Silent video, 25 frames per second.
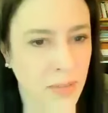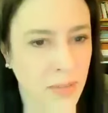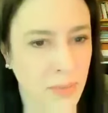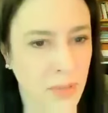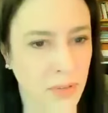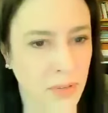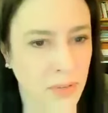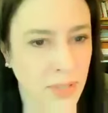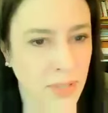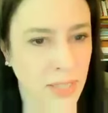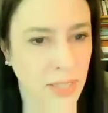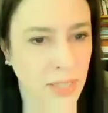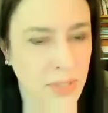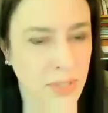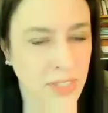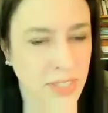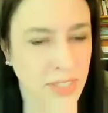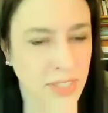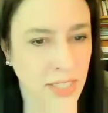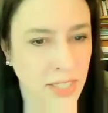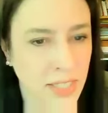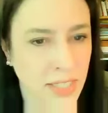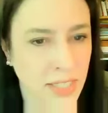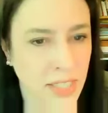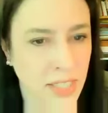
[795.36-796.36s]
we were able to
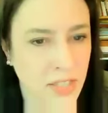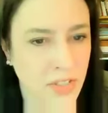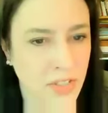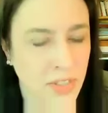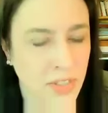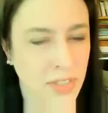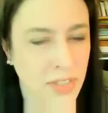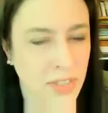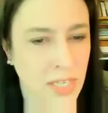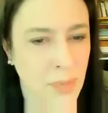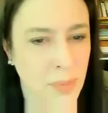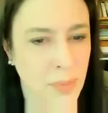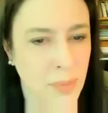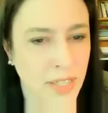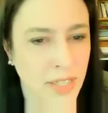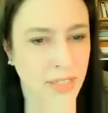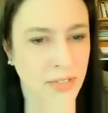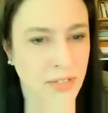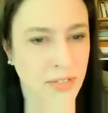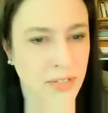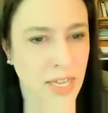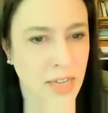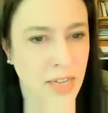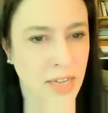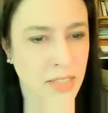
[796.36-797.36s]
get an extra couple
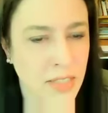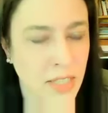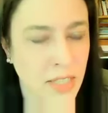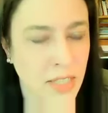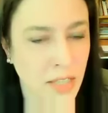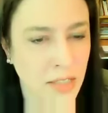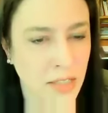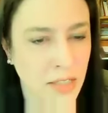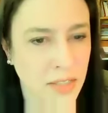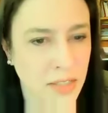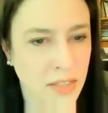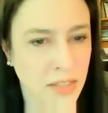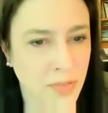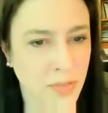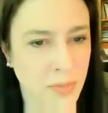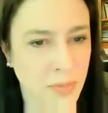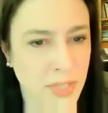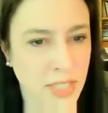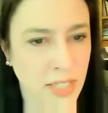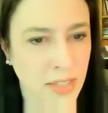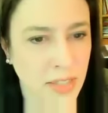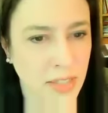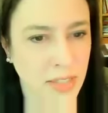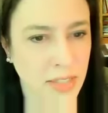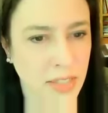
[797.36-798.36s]

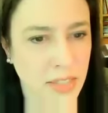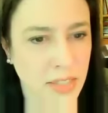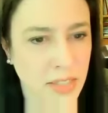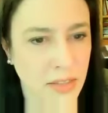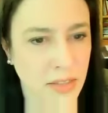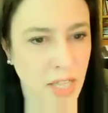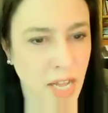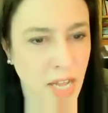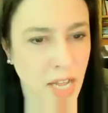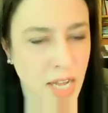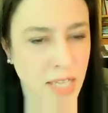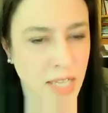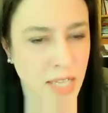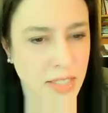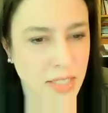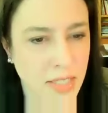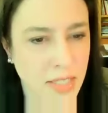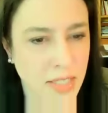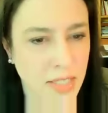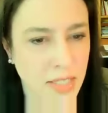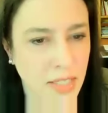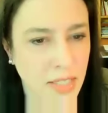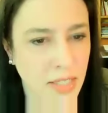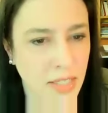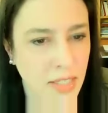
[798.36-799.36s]
$100,000 from selling these
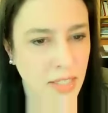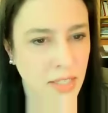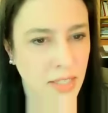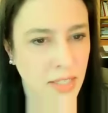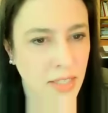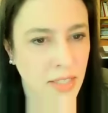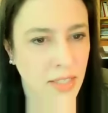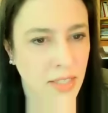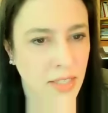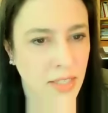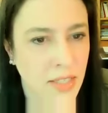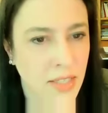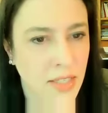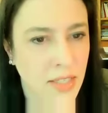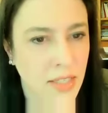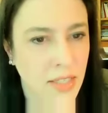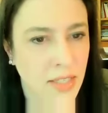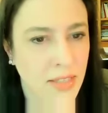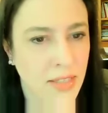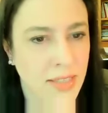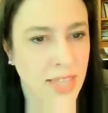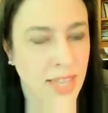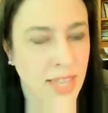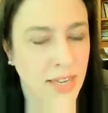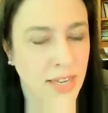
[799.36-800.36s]
lots
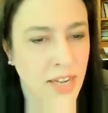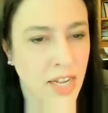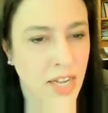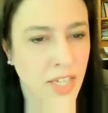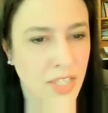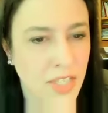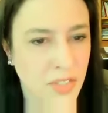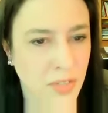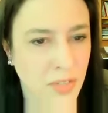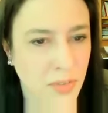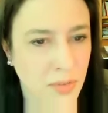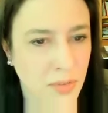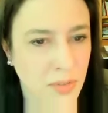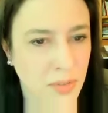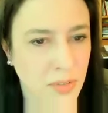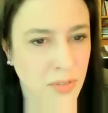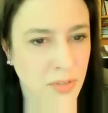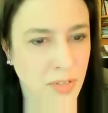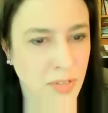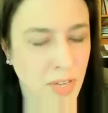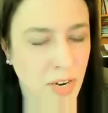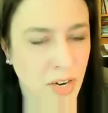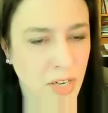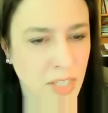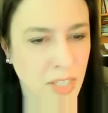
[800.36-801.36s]
that got
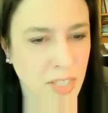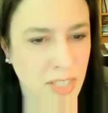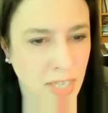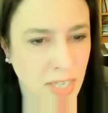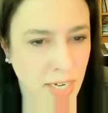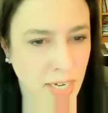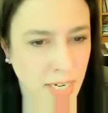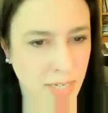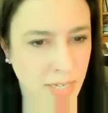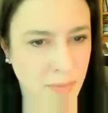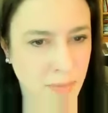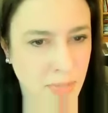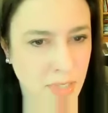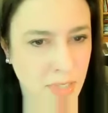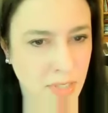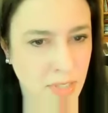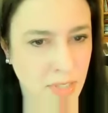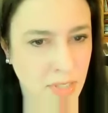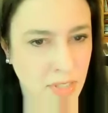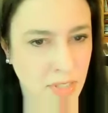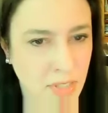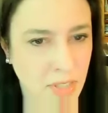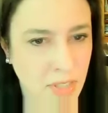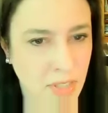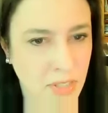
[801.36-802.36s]
us through the hard
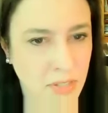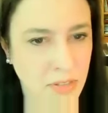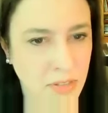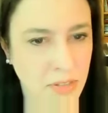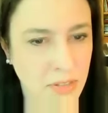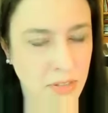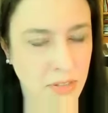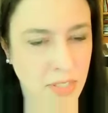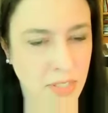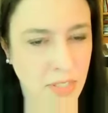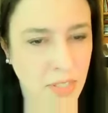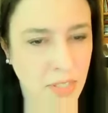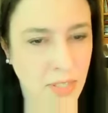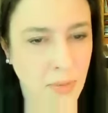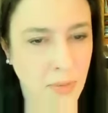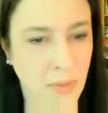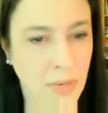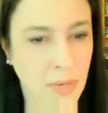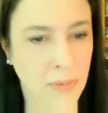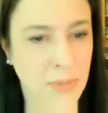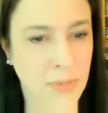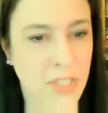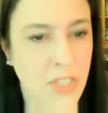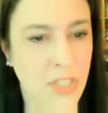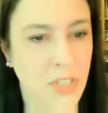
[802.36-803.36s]
times, you know?
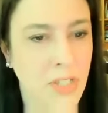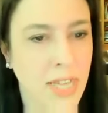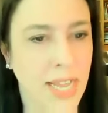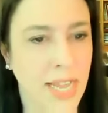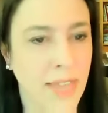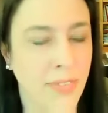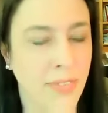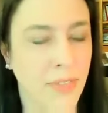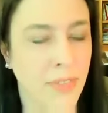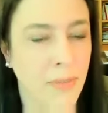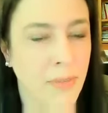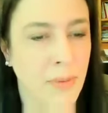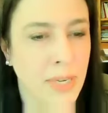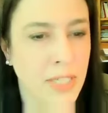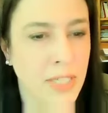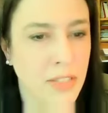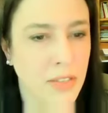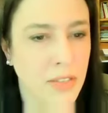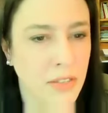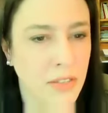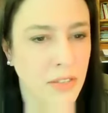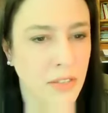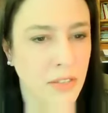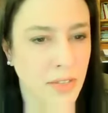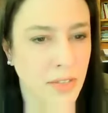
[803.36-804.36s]
So when we still
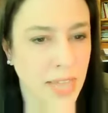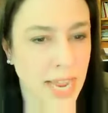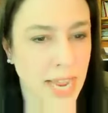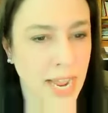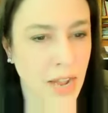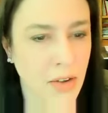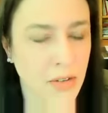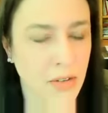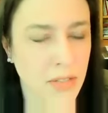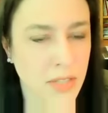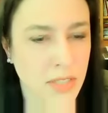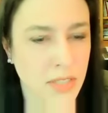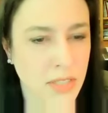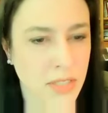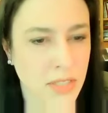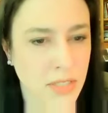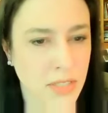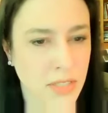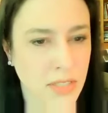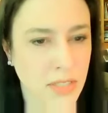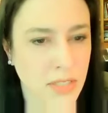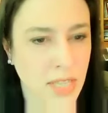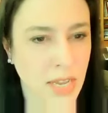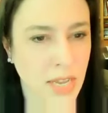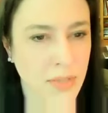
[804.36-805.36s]
had the rental
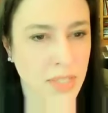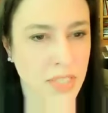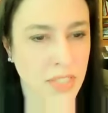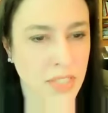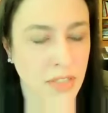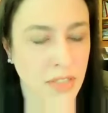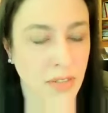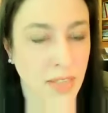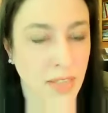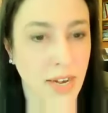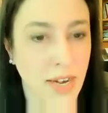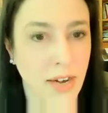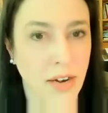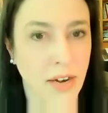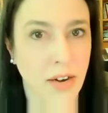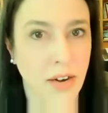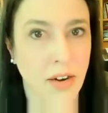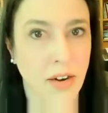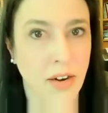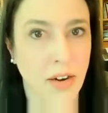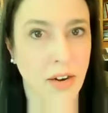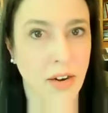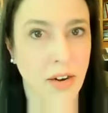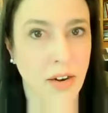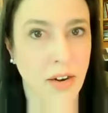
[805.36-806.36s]
house that was still
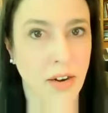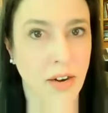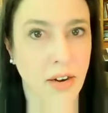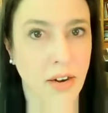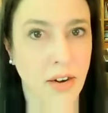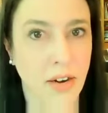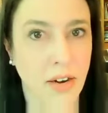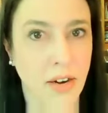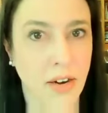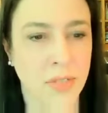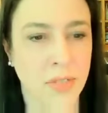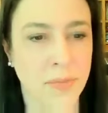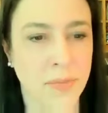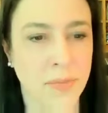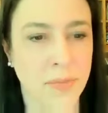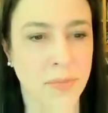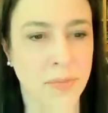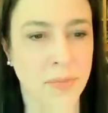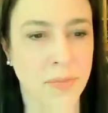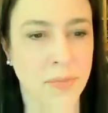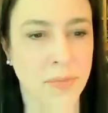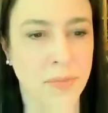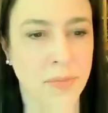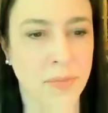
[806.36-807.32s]
there. So,